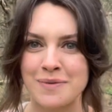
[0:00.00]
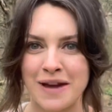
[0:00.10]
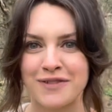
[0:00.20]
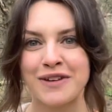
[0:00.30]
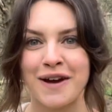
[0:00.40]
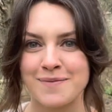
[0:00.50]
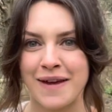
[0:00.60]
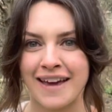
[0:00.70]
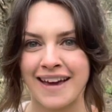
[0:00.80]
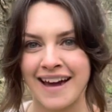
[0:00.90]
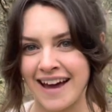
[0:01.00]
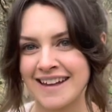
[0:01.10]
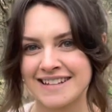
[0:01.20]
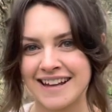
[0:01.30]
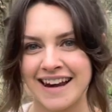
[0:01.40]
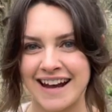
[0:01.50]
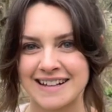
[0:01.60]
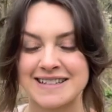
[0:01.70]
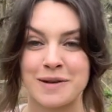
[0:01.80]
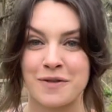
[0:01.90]
a bit of time here and
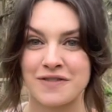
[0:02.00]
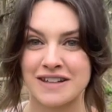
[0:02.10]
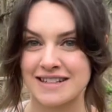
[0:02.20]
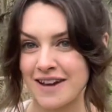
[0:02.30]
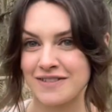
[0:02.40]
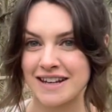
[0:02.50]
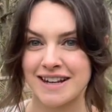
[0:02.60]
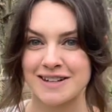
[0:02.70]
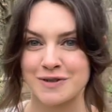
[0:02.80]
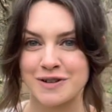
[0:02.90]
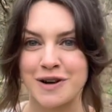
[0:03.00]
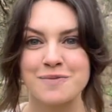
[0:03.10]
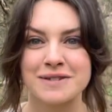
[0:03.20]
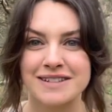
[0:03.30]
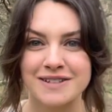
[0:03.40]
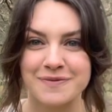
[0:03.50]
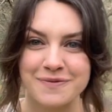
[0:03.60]
collect some of these lovely nettle tops.